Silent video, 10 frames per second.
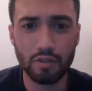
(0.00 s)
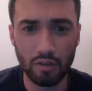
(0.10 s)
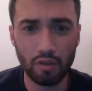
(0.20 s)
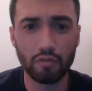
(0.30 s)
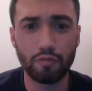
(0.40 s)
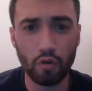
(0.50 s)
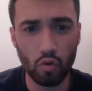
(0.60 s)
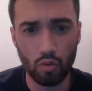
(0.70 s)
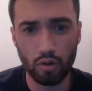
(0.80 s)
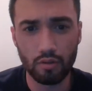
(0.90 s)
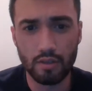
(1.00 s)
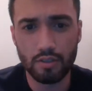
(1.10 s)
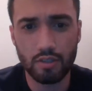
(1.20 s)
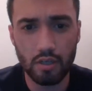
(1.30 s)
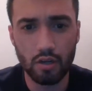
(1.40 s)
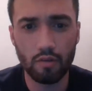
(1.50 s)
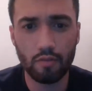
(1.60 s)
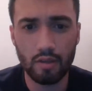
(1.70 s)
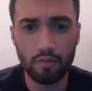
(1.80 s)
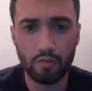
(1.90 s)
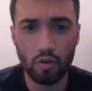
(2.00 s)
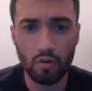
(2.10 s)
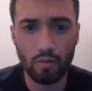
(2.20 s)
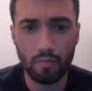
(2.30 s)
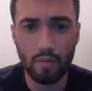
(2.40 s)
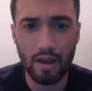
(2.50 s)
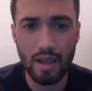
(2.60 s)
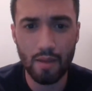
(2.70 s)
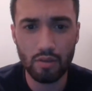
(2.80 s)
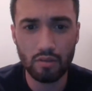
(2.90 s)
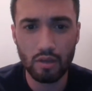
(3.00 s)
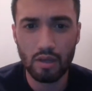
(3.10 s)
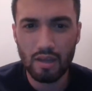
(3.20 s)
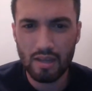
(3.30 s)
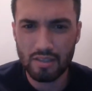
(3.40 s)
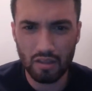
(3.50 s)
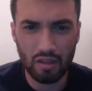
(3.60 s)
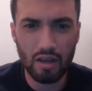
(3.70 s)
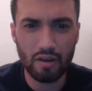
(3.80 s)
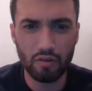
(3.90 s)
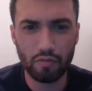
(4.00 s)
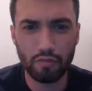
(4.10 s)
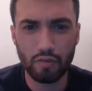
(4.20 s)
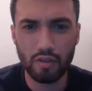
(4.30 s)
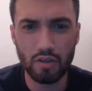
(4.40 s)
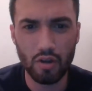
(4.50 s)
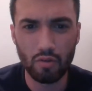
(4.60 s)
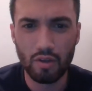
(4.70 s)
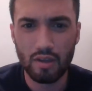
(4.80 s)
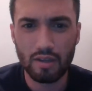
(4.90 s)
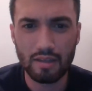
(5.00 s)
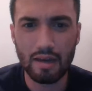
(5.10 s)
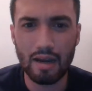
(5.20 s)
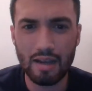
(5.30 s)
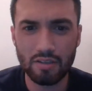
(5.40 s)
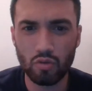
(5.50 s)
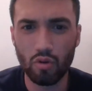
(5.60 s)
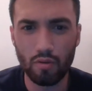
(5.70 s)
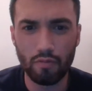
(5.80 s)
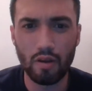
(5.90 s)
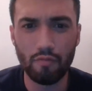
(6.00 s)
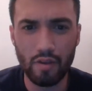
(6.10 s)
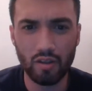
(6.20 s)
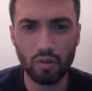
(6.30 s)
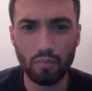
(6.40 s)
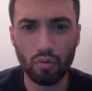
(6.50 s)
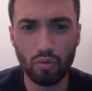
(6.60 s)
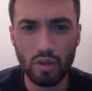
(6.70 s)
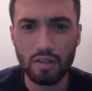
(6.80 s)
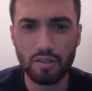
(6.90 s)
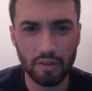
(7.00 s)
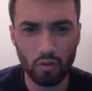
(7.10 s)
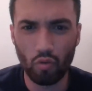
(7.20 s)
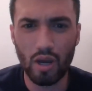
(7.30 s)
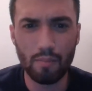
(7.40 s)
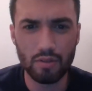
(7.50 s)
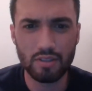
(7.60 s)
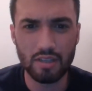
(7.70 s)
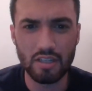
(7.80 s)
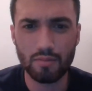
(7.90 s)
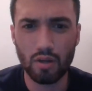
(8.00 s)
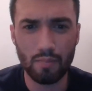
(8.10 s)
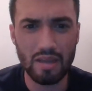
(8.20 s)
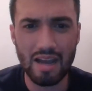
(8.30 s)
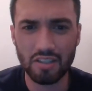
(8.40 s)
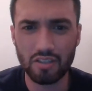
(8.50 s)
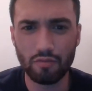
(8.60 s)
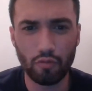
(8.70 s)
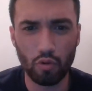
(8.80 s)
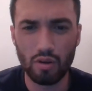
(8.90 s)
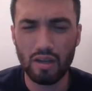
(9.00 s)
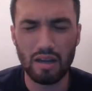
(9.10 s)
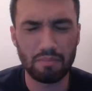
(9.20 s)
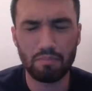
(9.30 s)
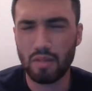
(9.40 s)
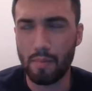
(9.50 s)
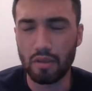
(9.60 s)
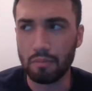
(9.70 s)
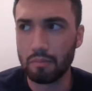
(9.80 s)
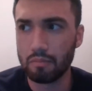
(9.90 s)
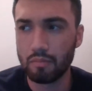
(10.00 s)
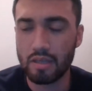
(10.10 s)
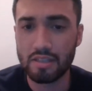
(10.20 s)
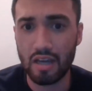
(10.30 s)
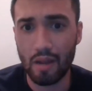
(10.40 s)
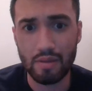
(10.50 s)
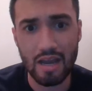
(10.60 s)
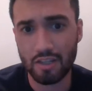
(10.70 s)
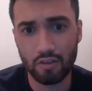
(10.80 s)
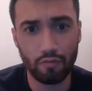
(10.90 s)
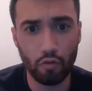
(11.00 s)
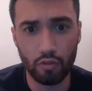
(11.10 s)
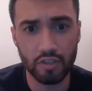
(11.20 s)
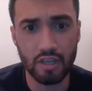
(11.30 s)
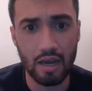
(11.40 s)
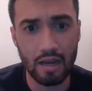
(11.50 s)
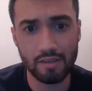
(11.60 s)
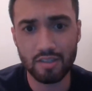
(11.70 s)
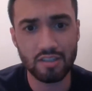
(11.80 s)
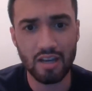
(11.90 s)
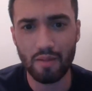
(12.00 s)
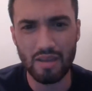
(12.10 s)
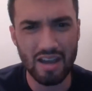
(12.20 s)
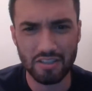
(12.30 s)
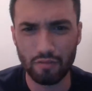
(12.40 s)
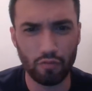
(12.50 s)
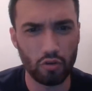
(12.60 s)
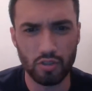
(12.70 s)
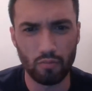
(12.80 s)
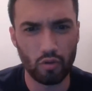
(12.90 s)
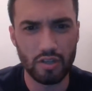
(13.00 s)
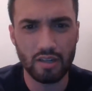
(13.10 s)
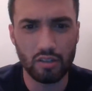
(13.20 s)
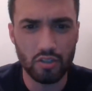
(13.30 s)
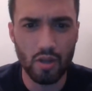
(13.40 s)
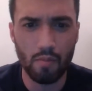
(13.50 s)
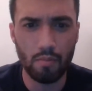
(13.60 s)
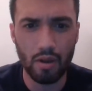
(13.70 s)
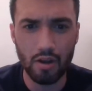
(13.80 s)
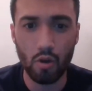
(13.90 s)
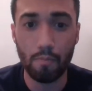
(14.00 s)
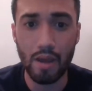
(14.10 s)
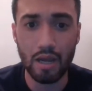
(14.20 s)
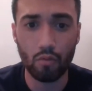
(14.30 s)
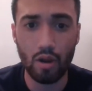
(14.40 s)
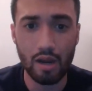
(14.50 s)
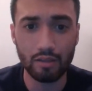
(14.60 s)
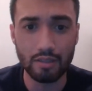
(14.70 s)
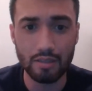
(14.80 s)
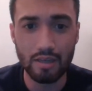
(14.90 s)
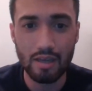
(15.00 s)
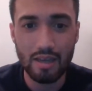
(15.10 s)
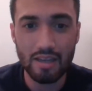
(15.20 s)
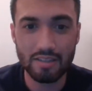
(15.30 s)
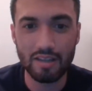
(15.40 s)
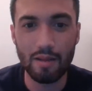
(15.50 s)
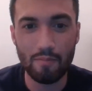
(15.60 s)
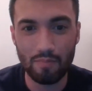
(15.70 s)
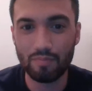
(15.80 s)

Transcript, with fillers: to look forward this year if you're Miami. It's a lot of you know guys who are available. Duncan Robinson, he's going to be asking for. I, I mean, he's got to be asking for the skies. He's got to be asking for some ridiculous number. But I know Pat Riley is going to